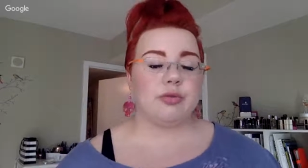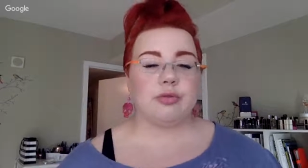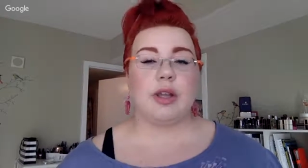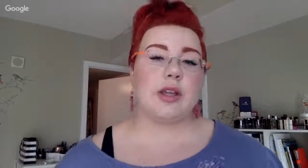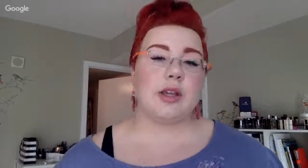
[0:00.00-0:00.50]

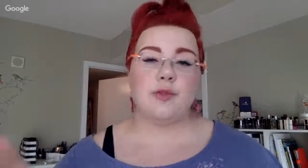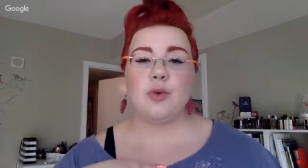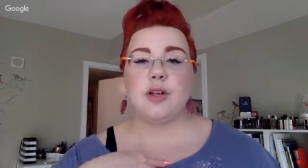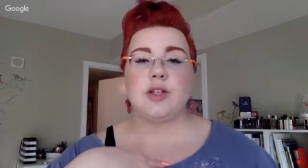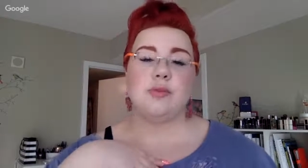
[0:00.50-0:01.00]
like, if you
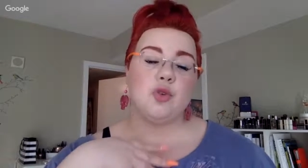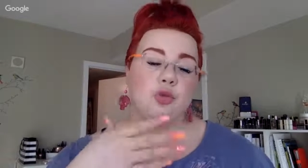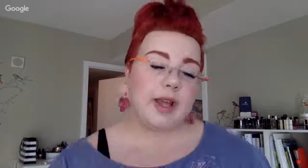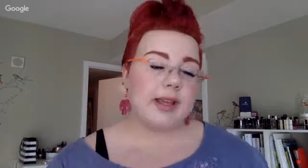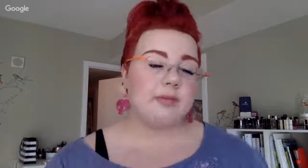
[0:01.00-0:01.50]
end up not
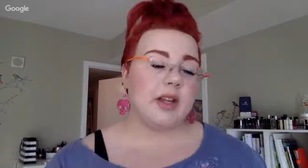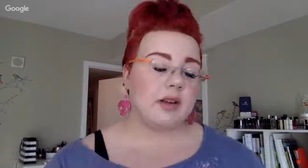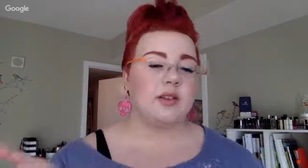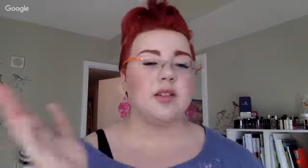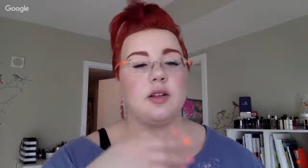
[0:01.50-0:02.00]
liking
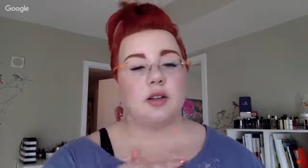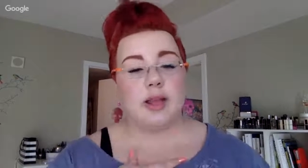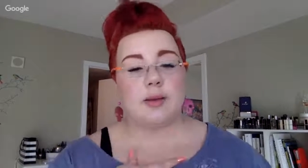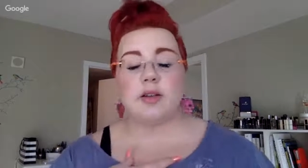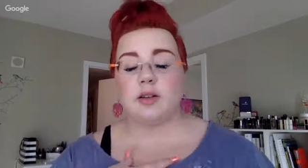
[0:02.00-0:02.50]
bananas and I
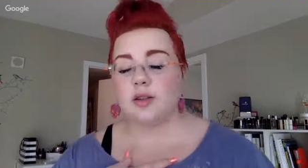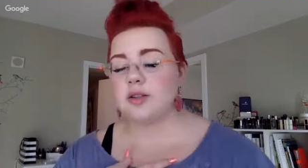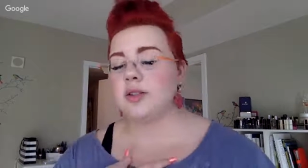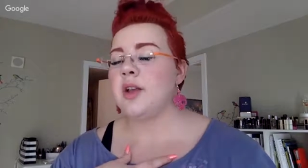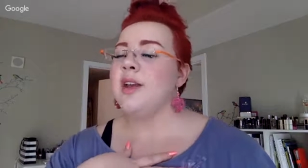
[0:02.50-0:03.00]
like
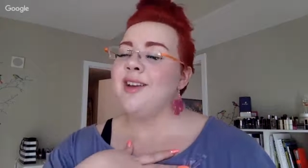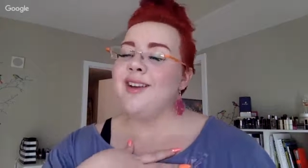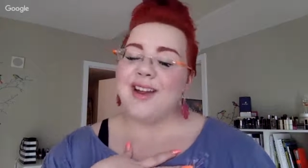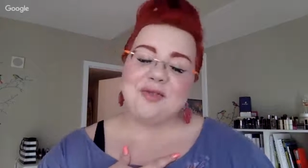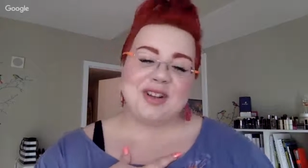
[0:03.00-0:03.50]
bananas.
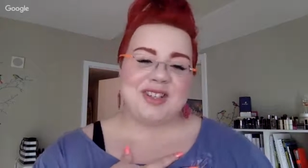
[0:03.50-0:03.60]
Anyways,